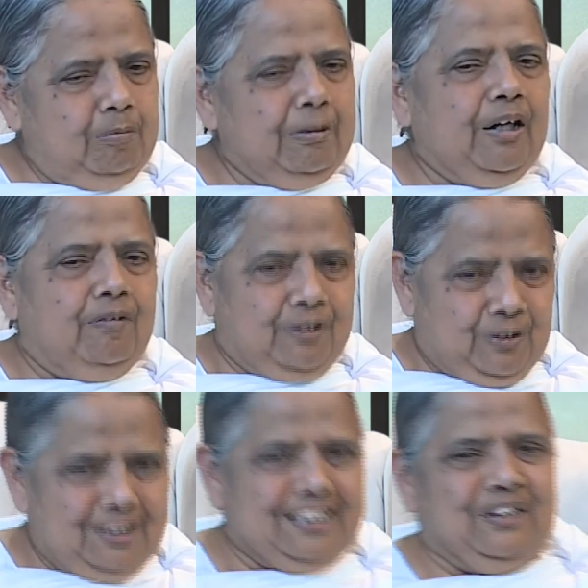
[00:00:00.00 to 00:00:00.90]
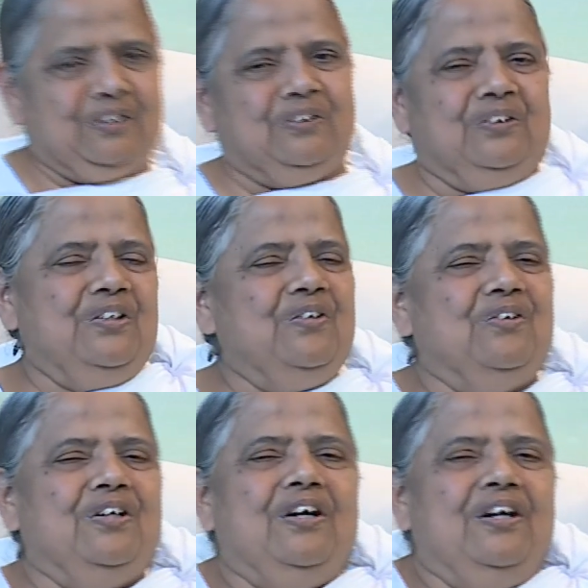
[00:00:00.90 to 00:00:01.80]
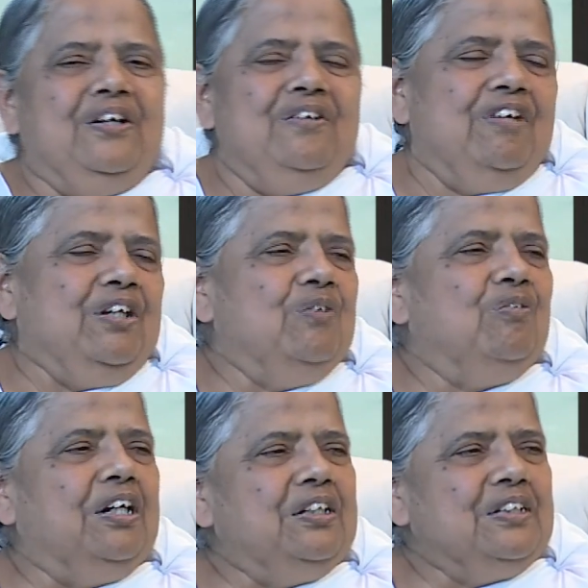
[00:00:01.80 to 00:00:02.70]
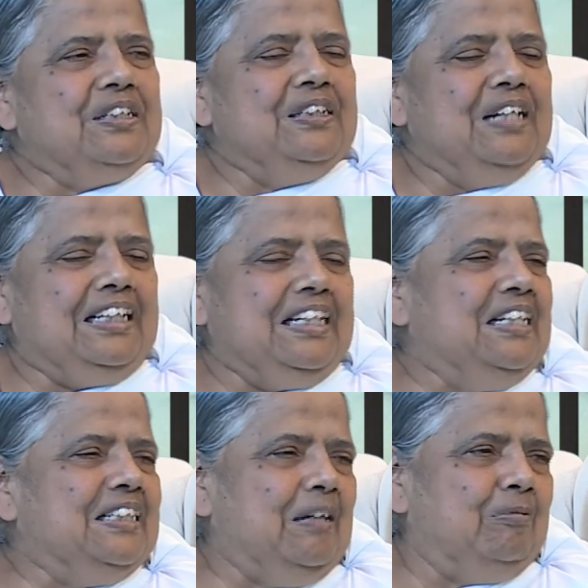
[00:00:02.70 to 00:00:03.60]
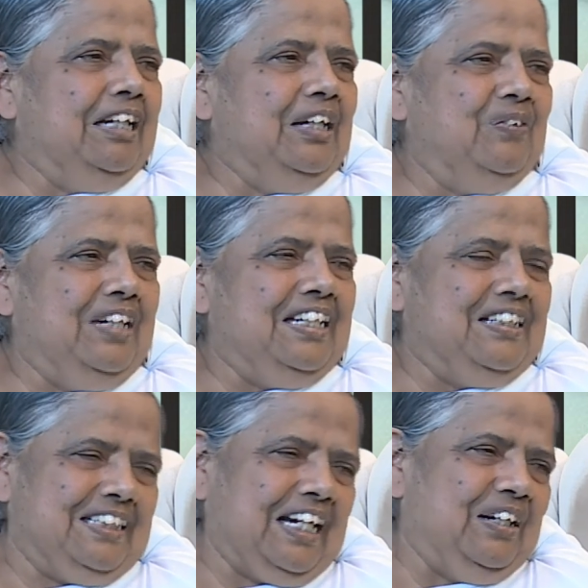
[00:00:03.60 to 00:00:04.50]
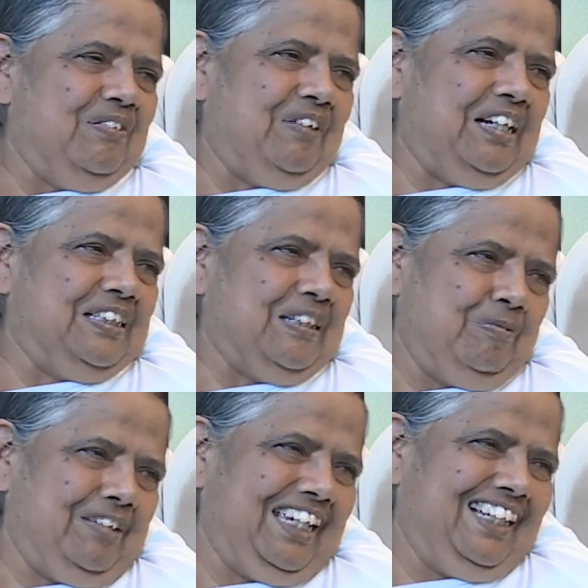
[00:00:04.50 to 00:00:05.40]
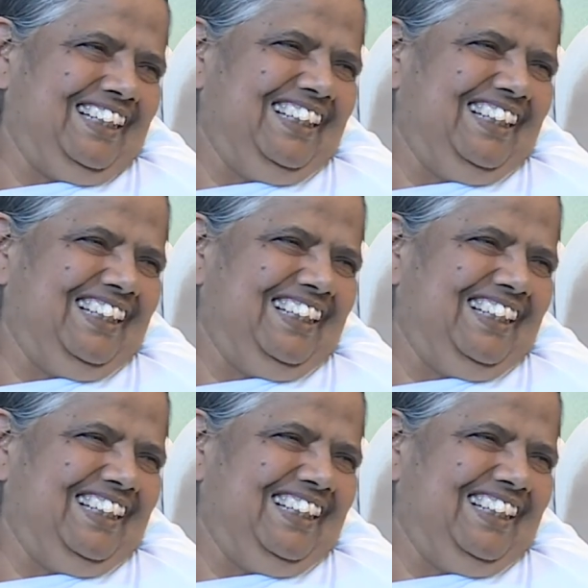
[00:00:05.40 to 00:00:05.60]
But of course, when you want to attain something, you need to sacrifice something.